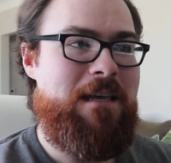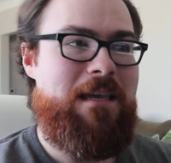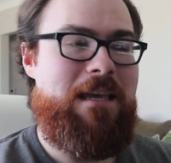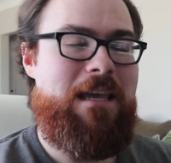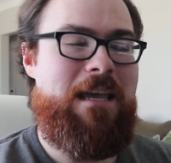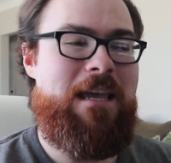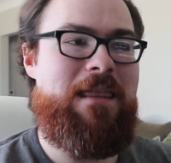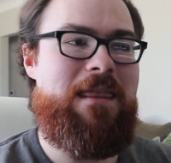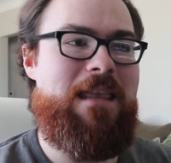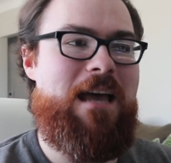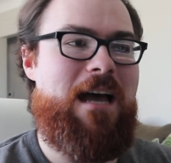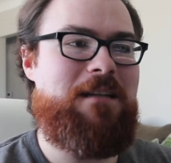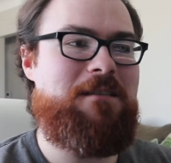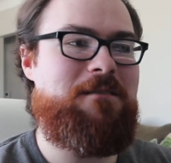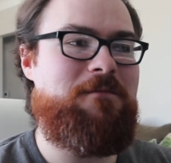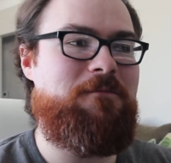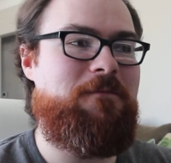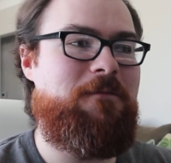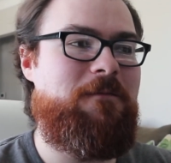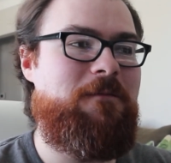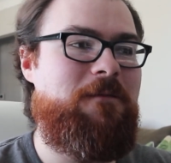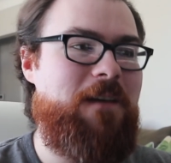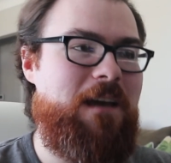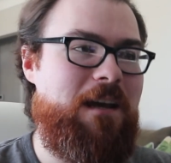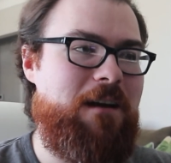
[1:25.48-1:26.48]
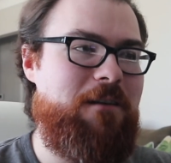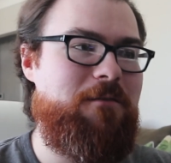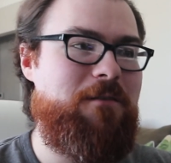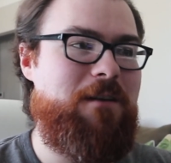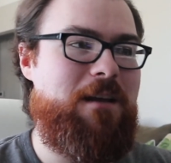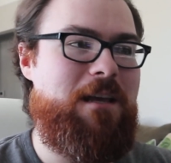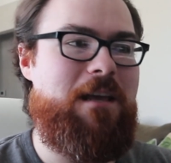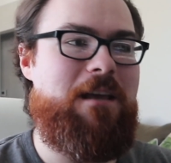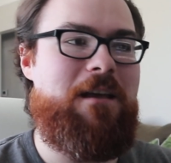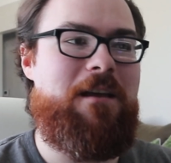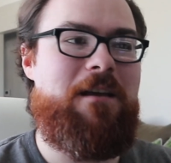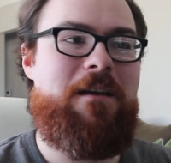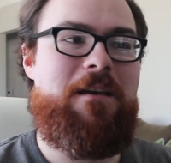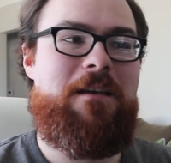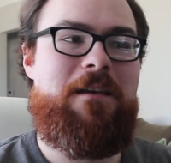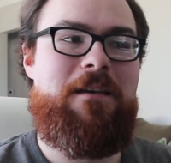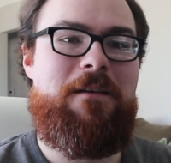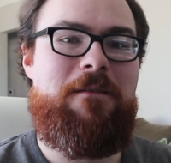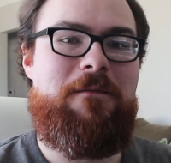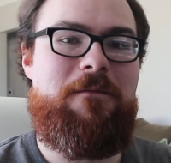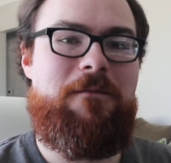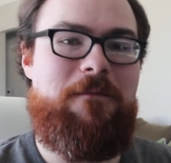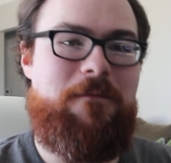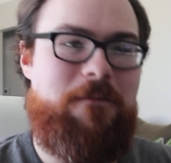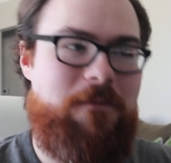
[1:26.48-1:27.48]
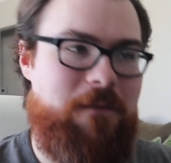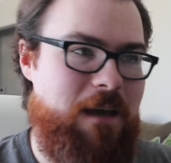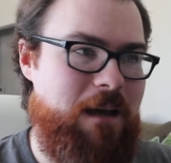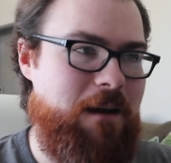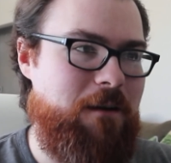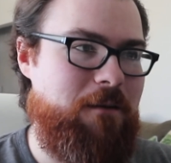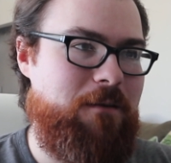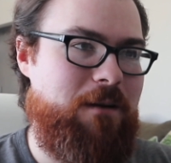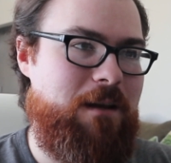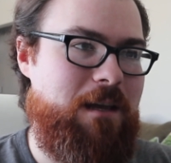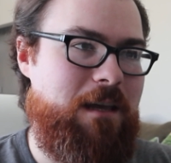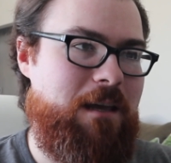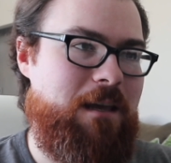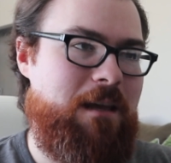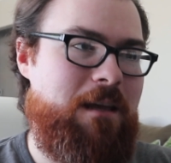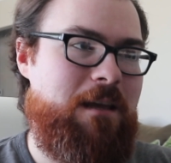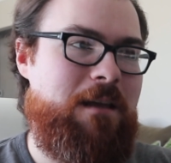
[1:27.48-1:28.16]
in that very, very